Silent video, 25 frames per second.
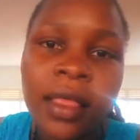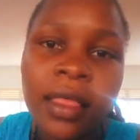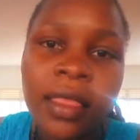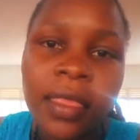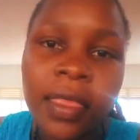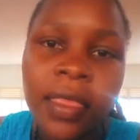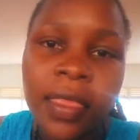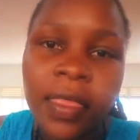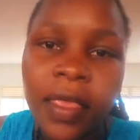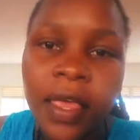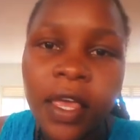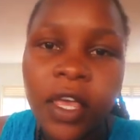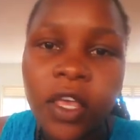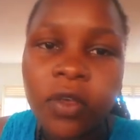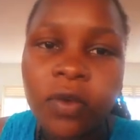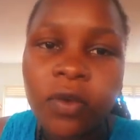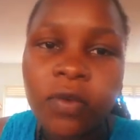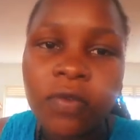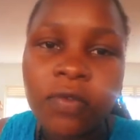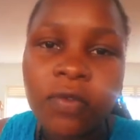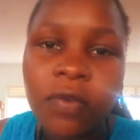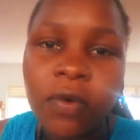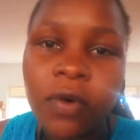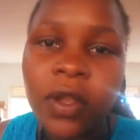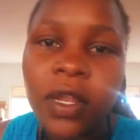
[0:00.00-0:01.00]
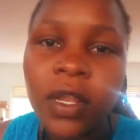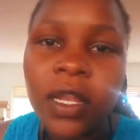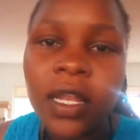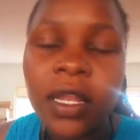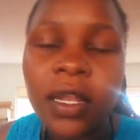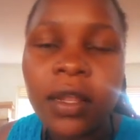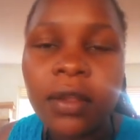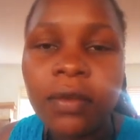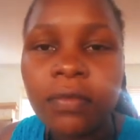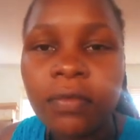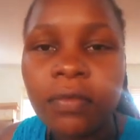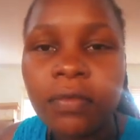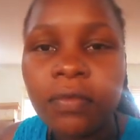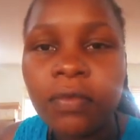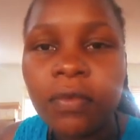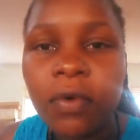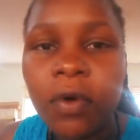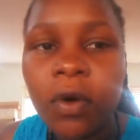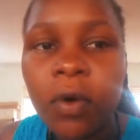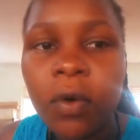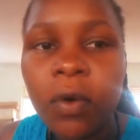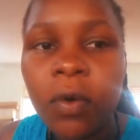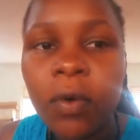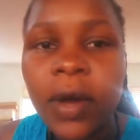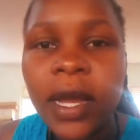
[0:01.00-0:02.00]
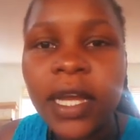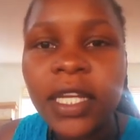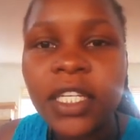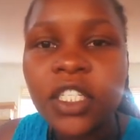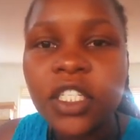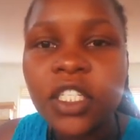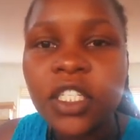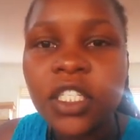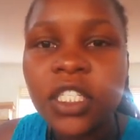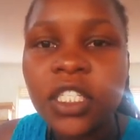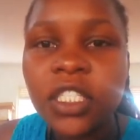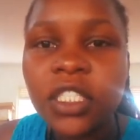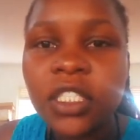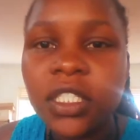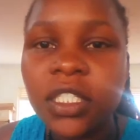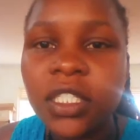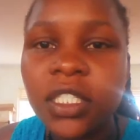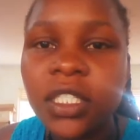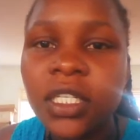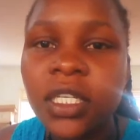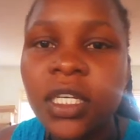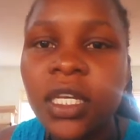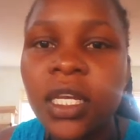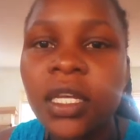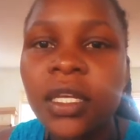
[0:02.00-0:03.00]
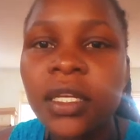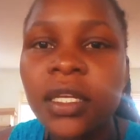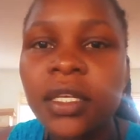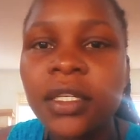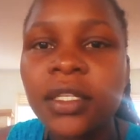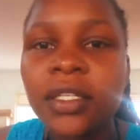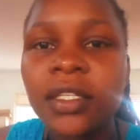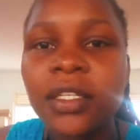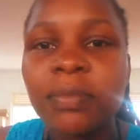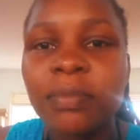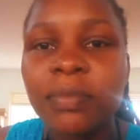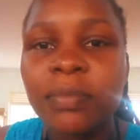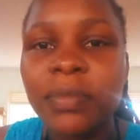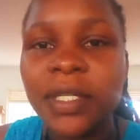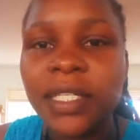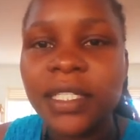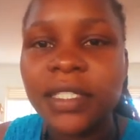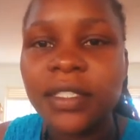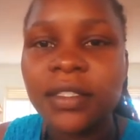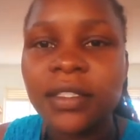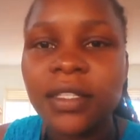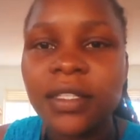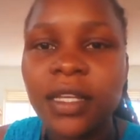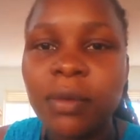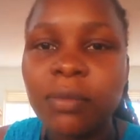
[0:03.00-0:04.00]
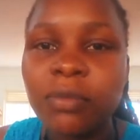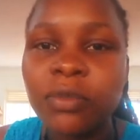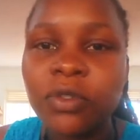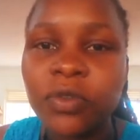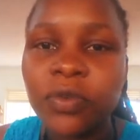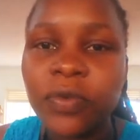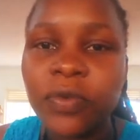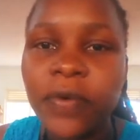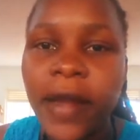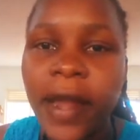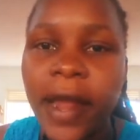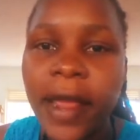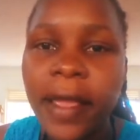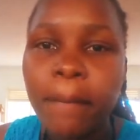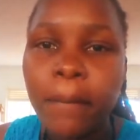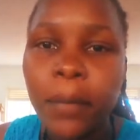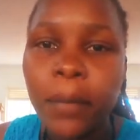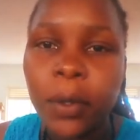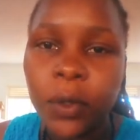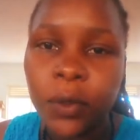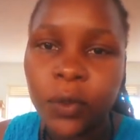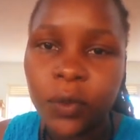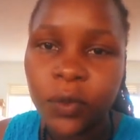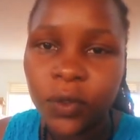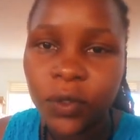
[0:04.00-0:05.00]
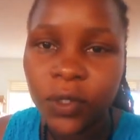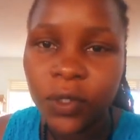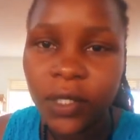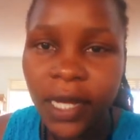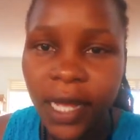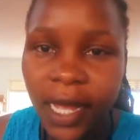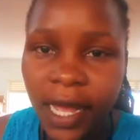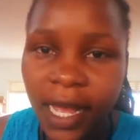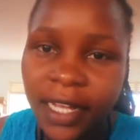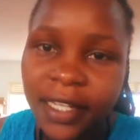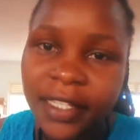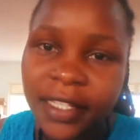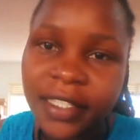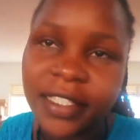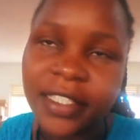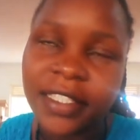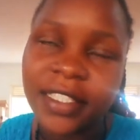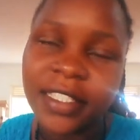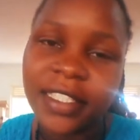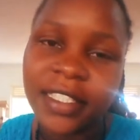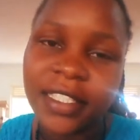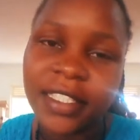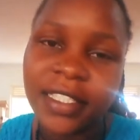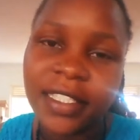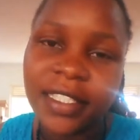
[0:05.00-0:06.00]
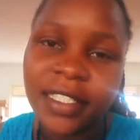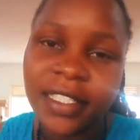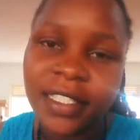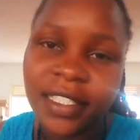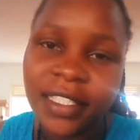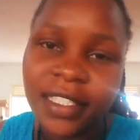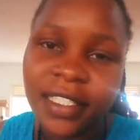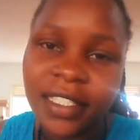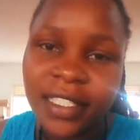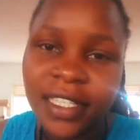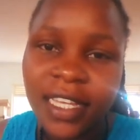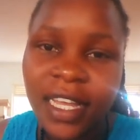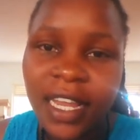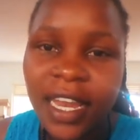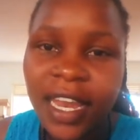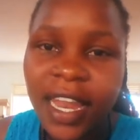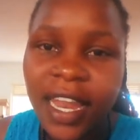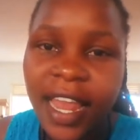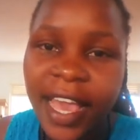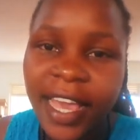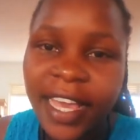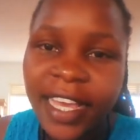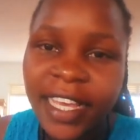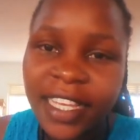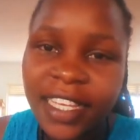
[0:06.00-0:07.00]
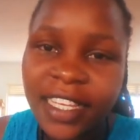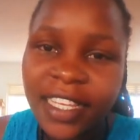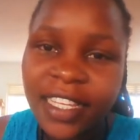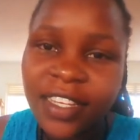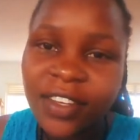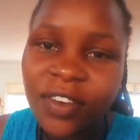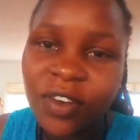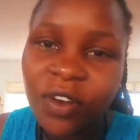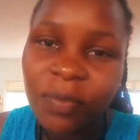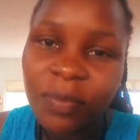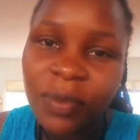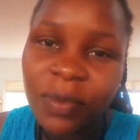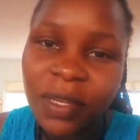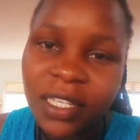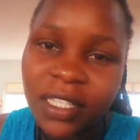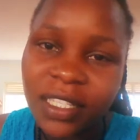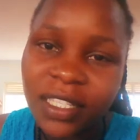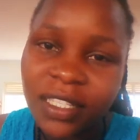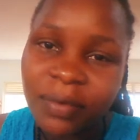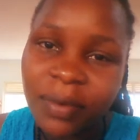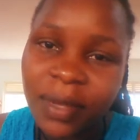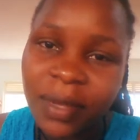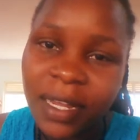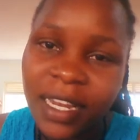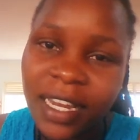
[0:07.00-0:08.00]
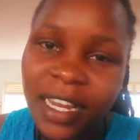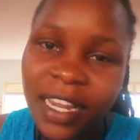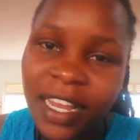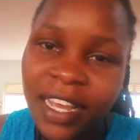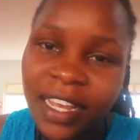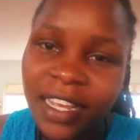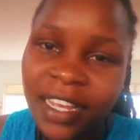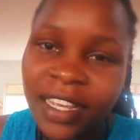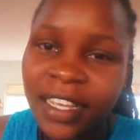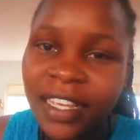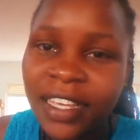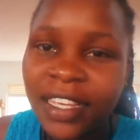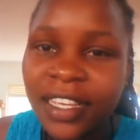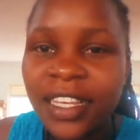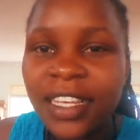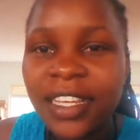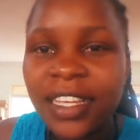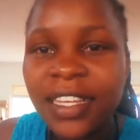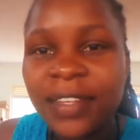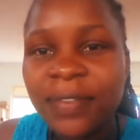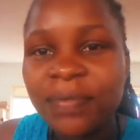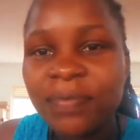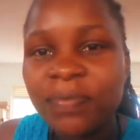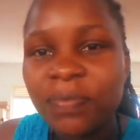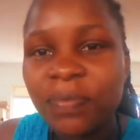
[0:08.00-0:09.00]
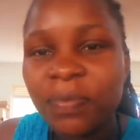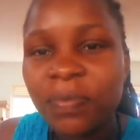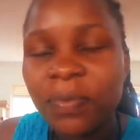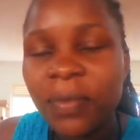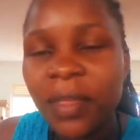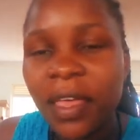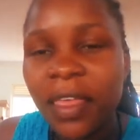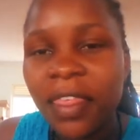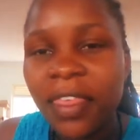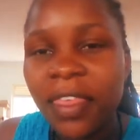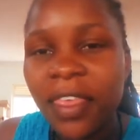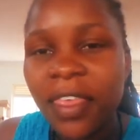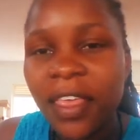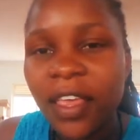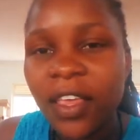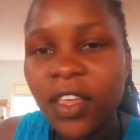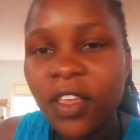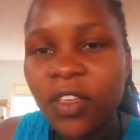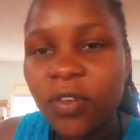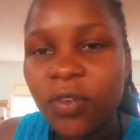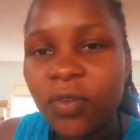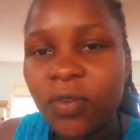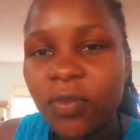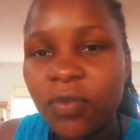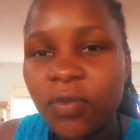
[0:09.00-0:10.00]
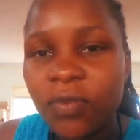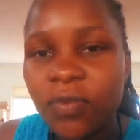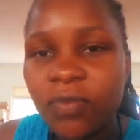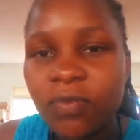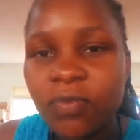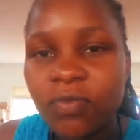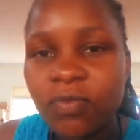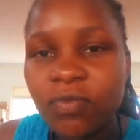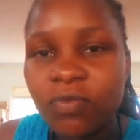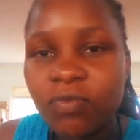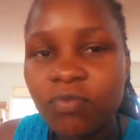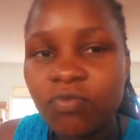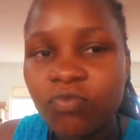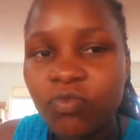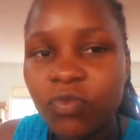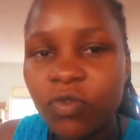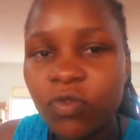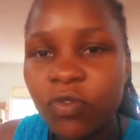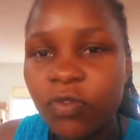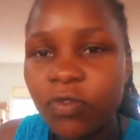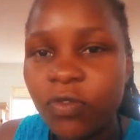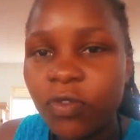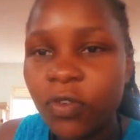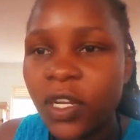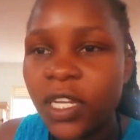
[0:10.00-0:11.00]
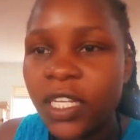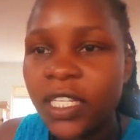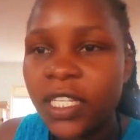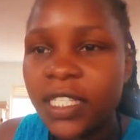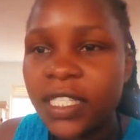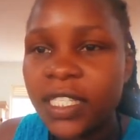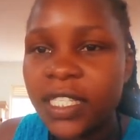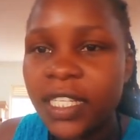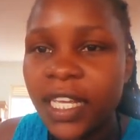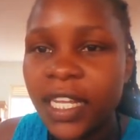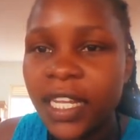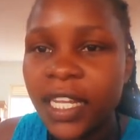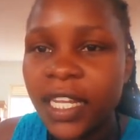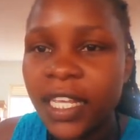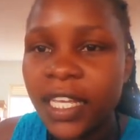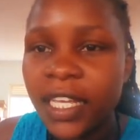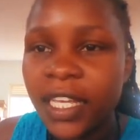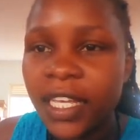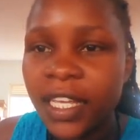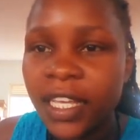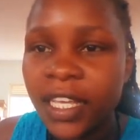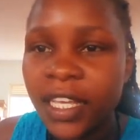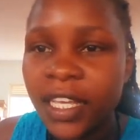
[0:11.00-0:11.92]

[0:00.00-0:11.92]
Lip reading: Thank you for watching. Please subscribe and like, comment and like. Thank you for listening.